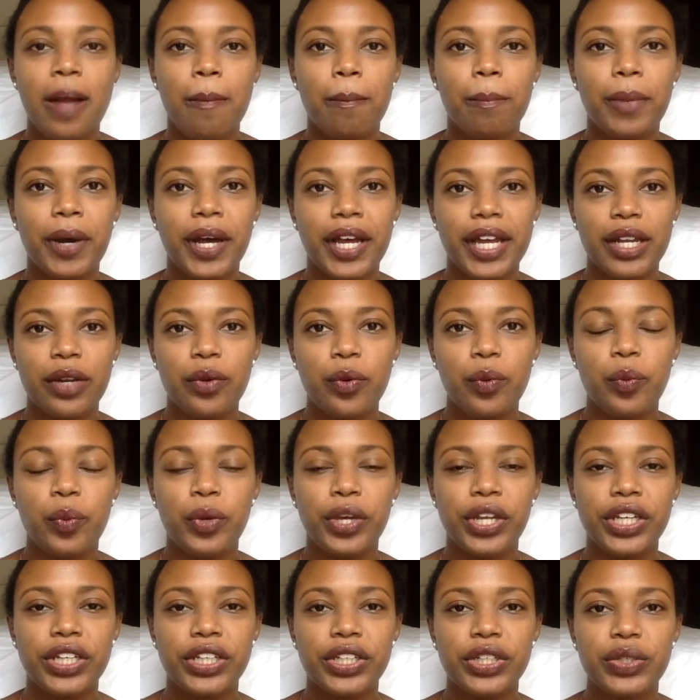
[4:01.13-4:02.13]
But
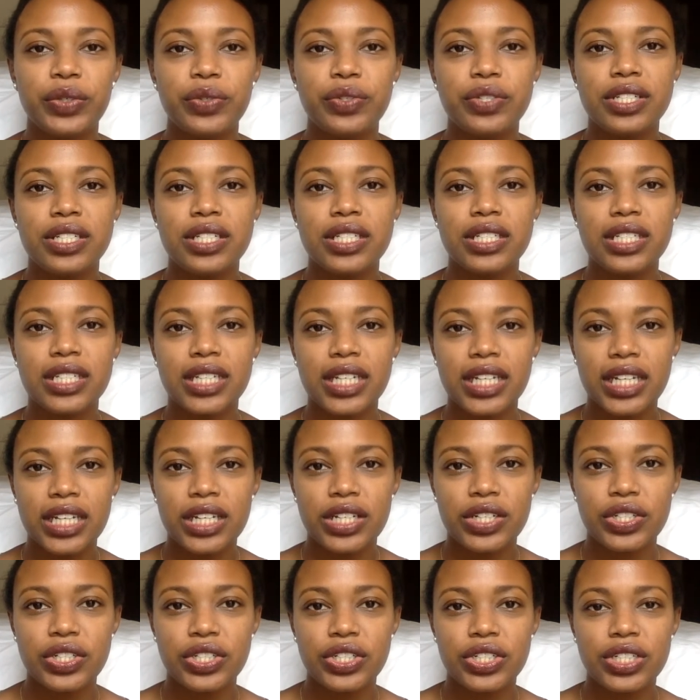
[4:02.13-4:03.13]
when you
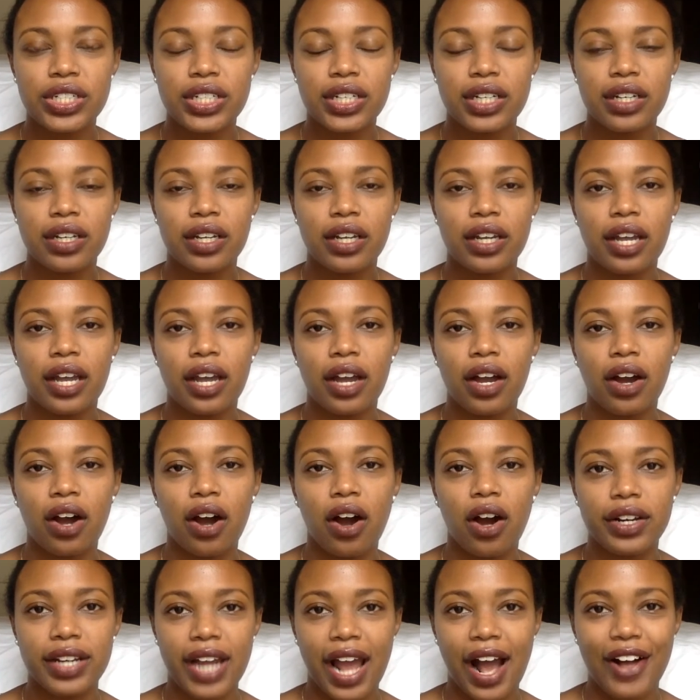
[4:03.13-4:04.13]
teach
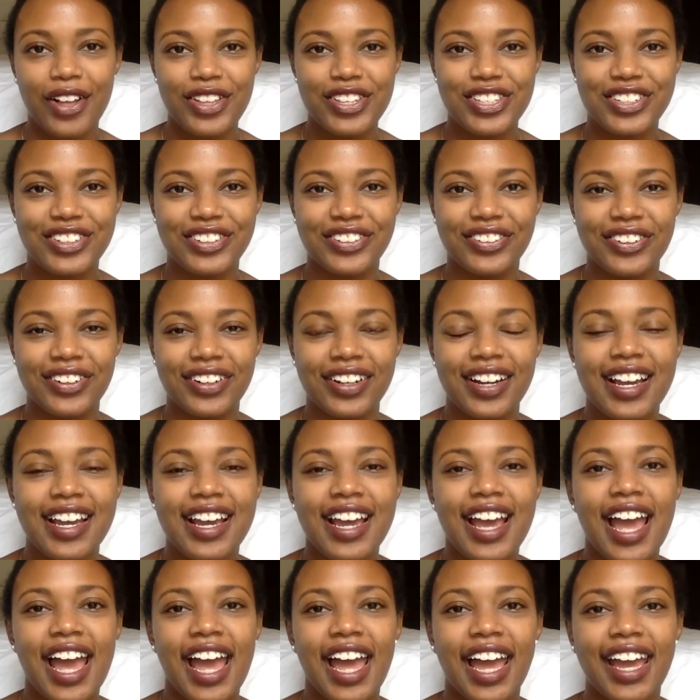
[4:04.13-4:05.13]
on Outschool
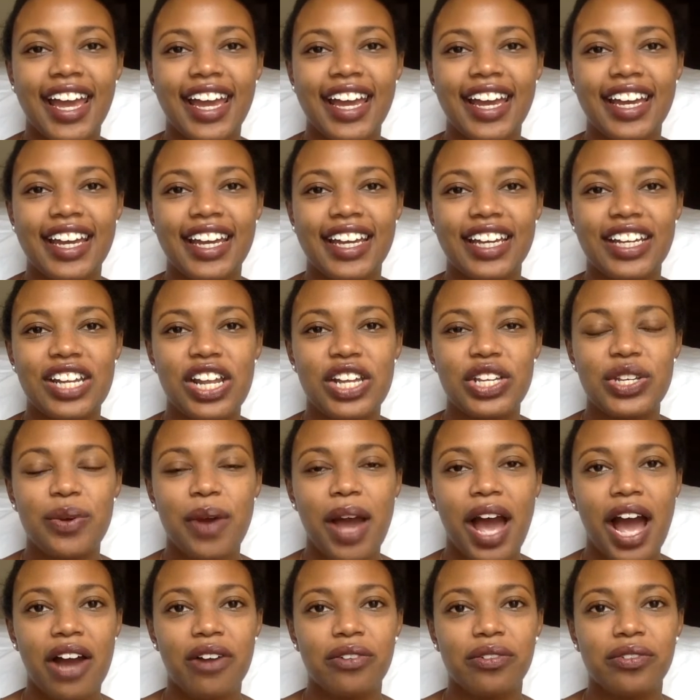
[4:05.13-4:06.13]
and you
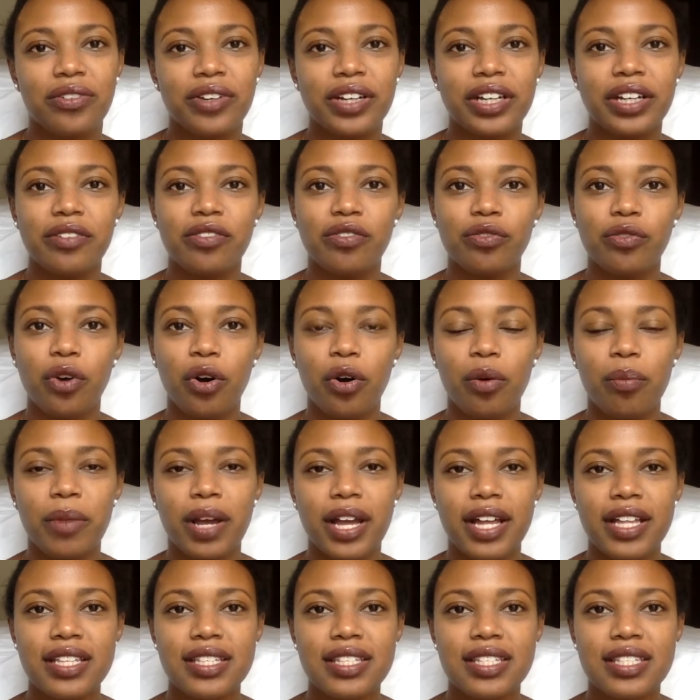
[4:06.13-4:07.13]
have
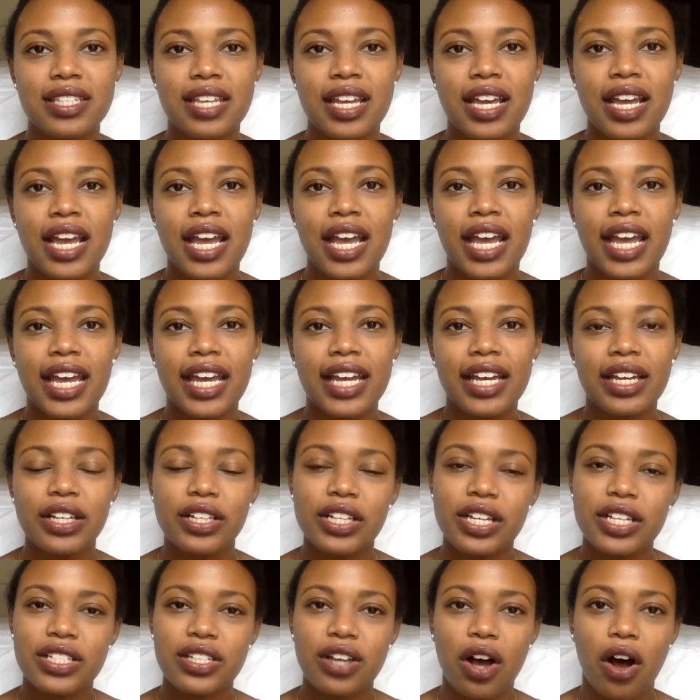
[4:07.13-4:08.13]
re-enrollments, it
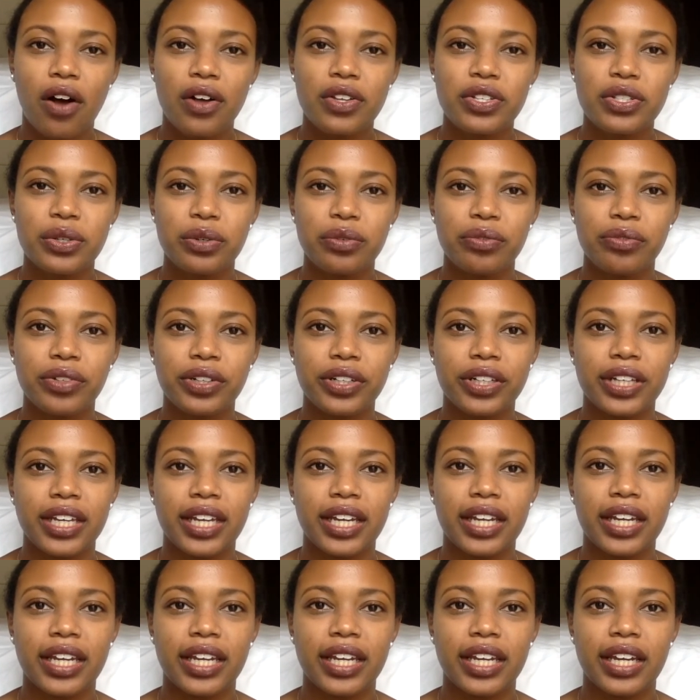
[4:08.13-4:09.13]
is also
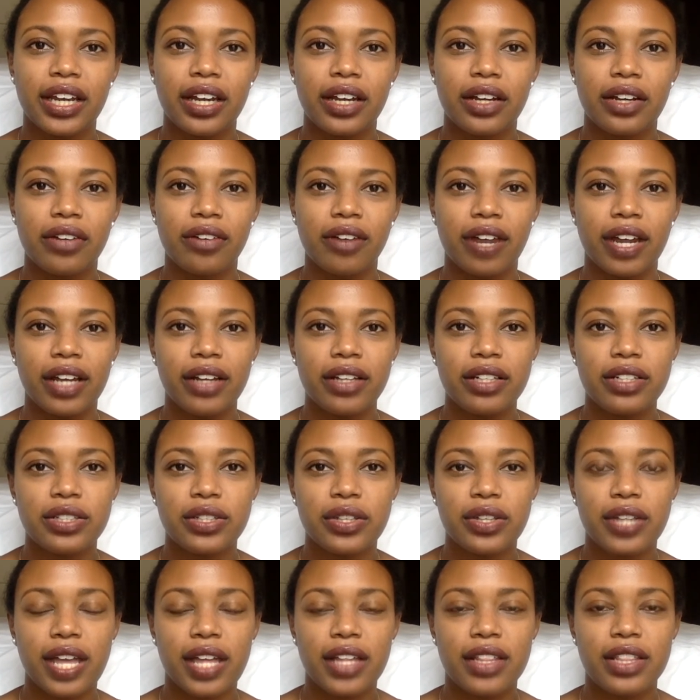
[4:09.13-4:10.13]
really great so
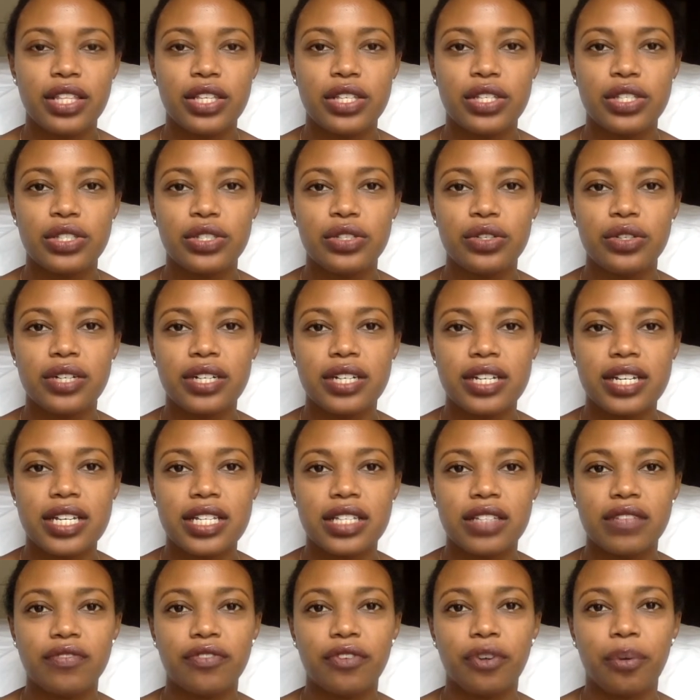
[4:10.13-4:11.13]
that the student
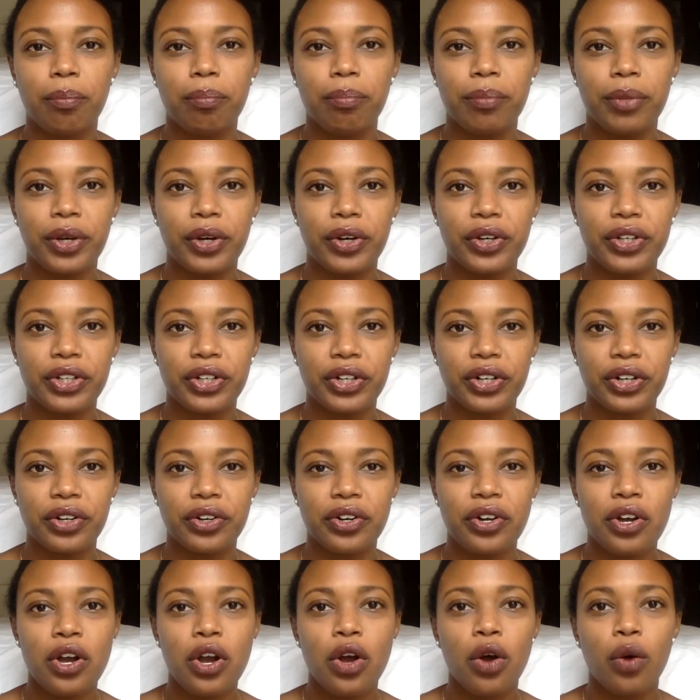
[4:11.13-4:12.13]
is familiar
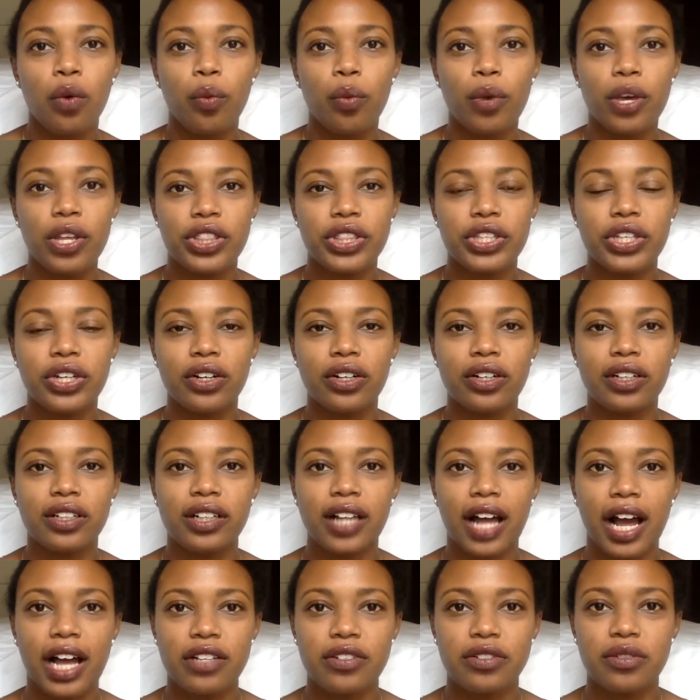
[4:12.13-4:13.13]
with your
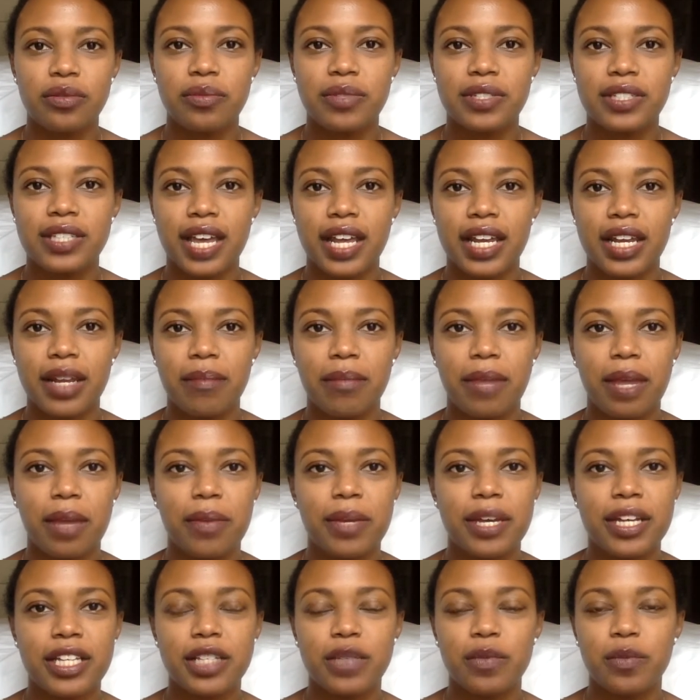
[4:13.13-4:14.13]
classroom setting.
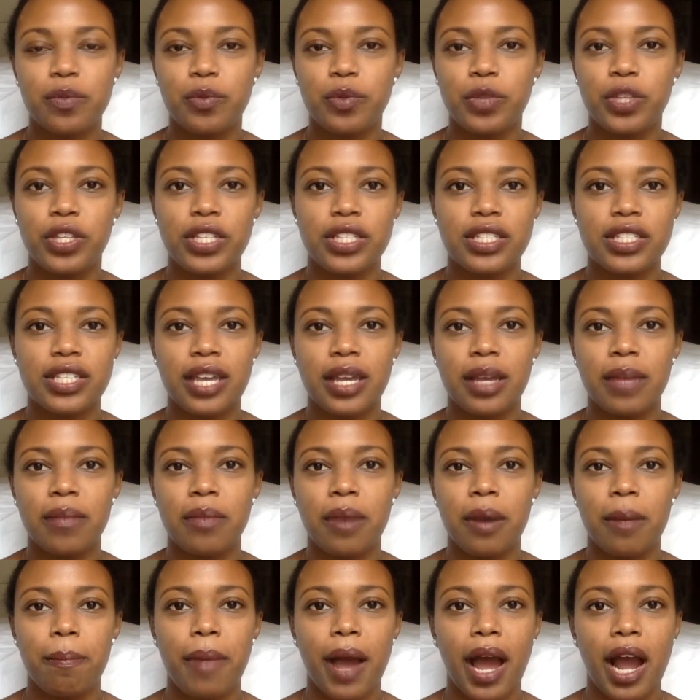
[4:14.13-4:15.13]
Maybe it's the same
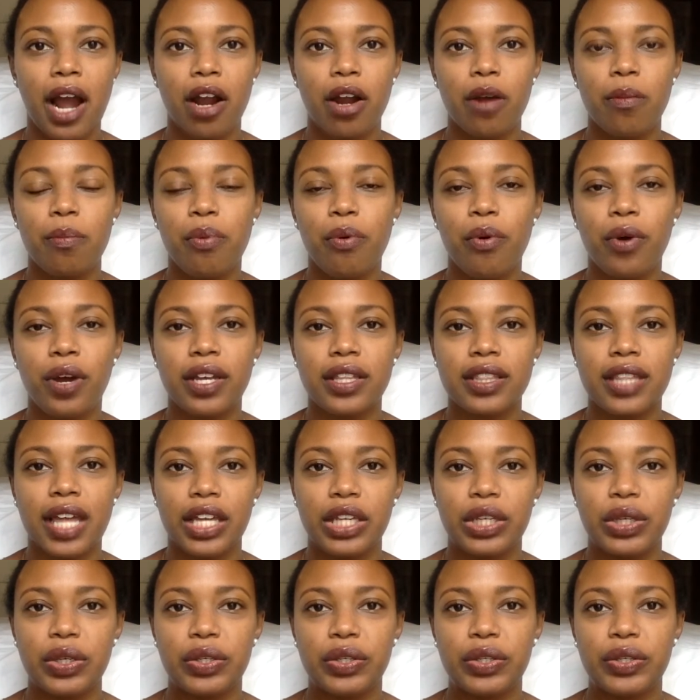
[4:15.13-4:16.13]
PowerPoint that
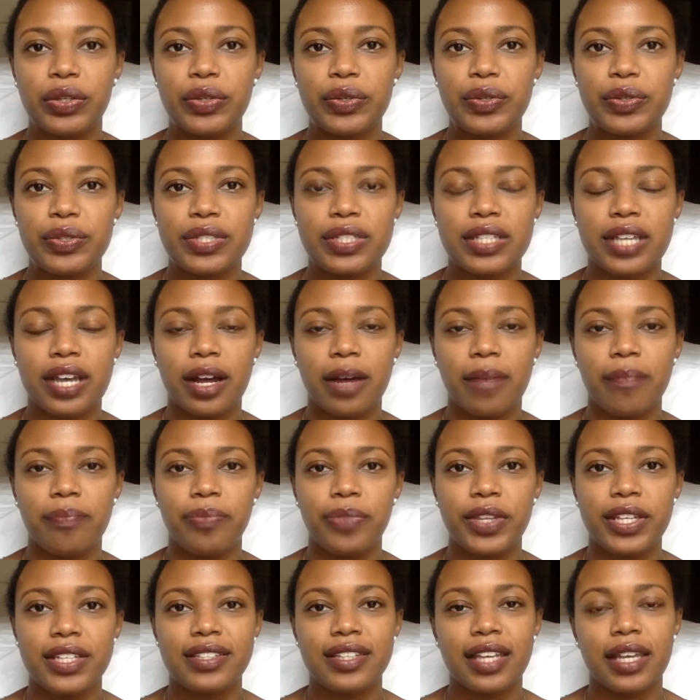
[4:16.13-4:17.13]
you use,
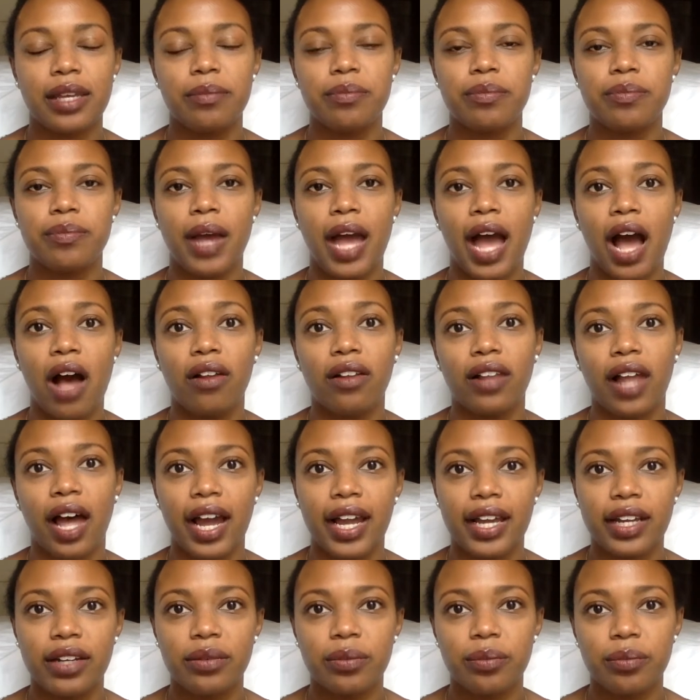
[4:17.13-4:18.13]
the same
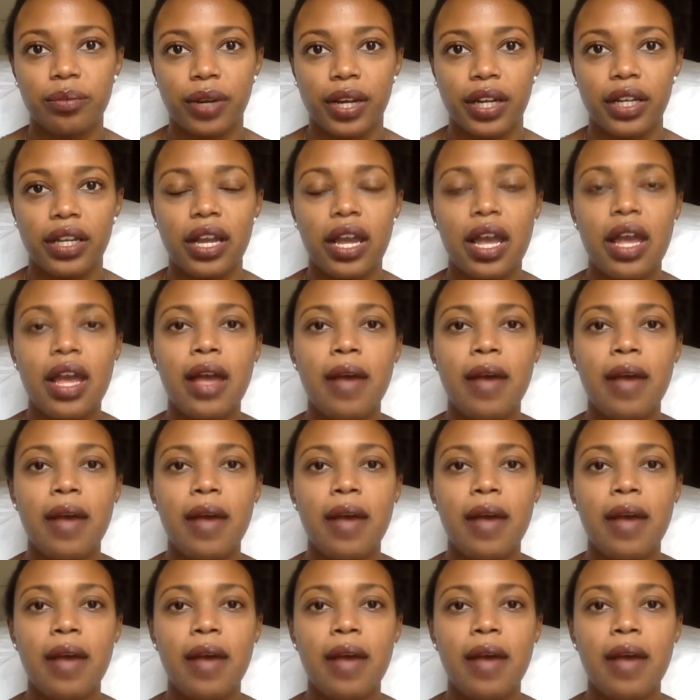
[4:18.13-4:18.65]
outline, right?